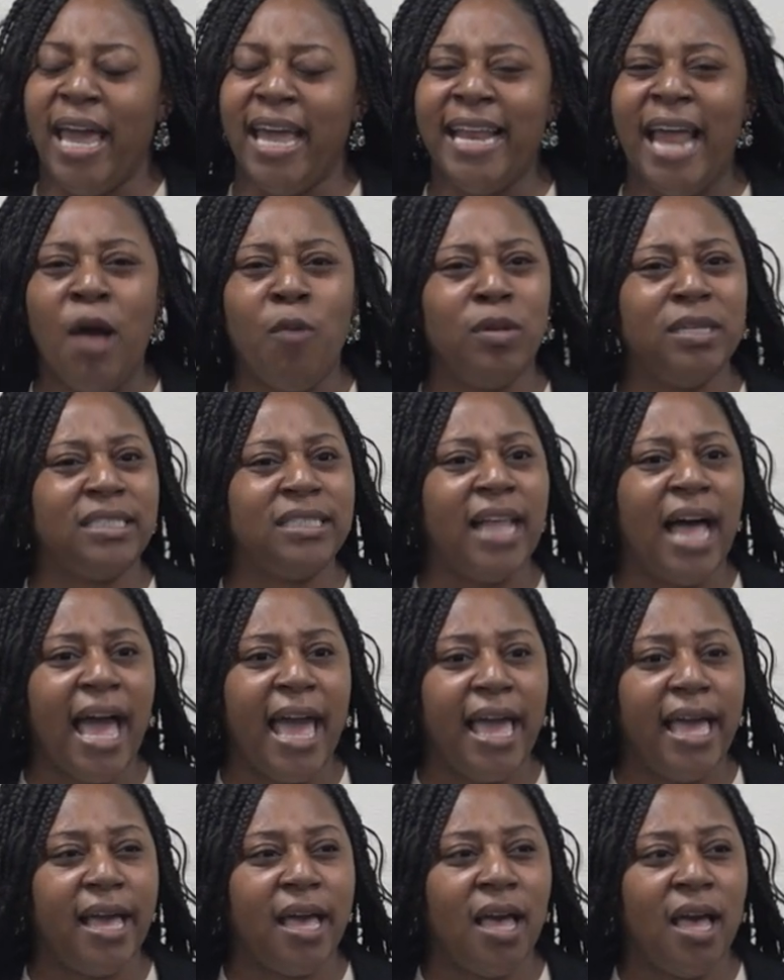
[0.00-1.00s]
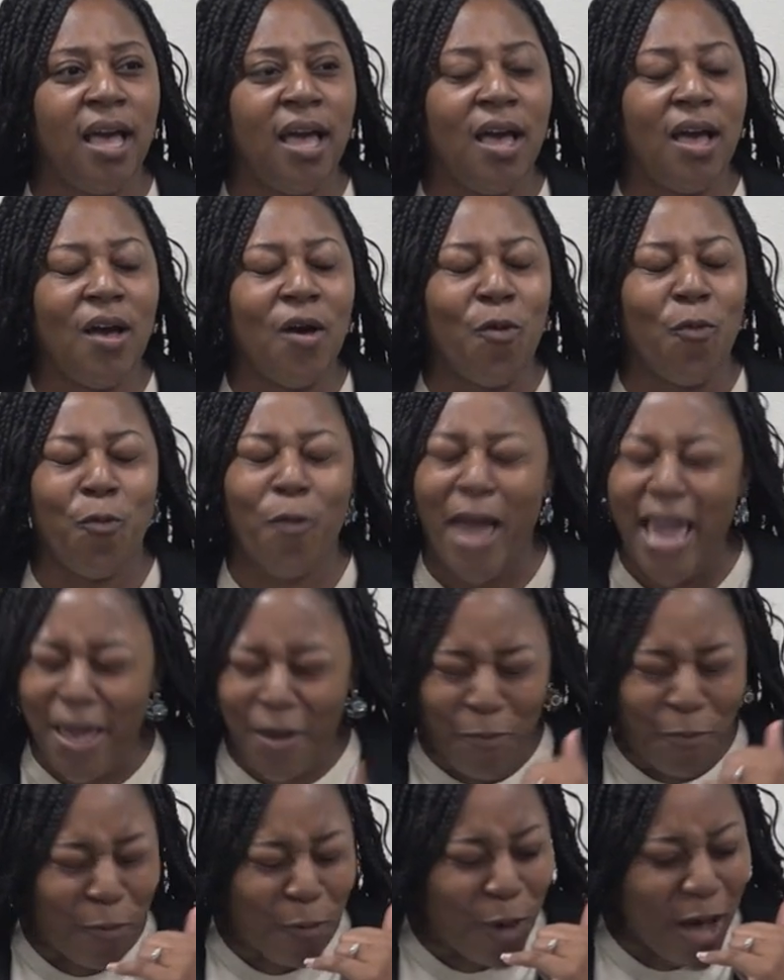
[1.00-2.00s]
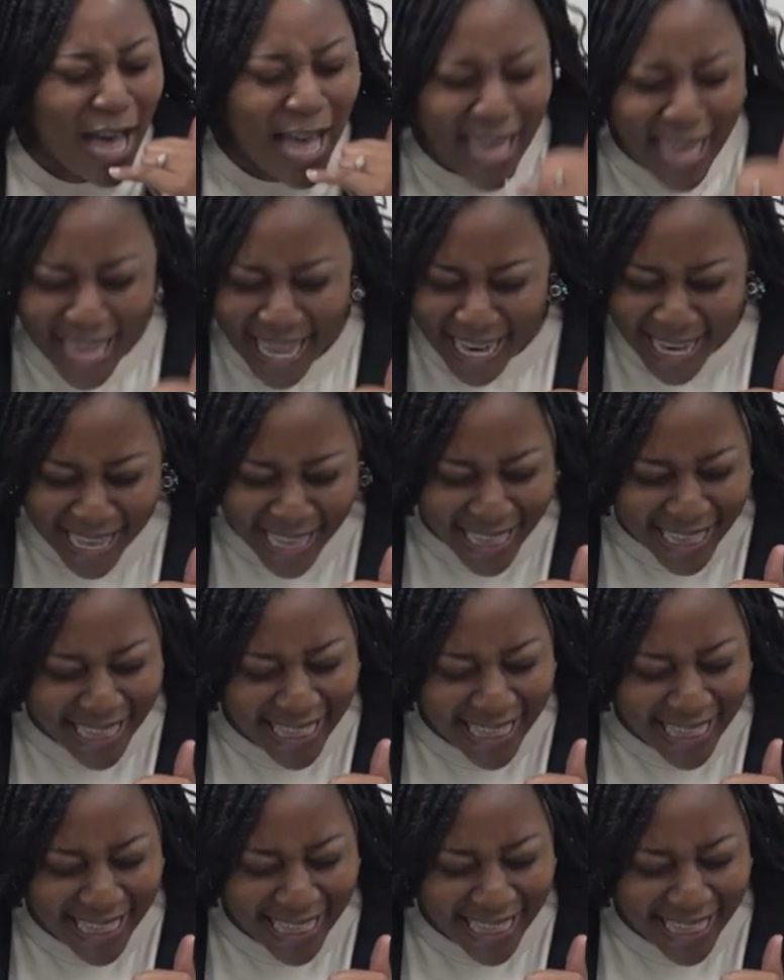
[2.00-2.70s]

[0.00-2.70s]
And I was like, "Wait, what?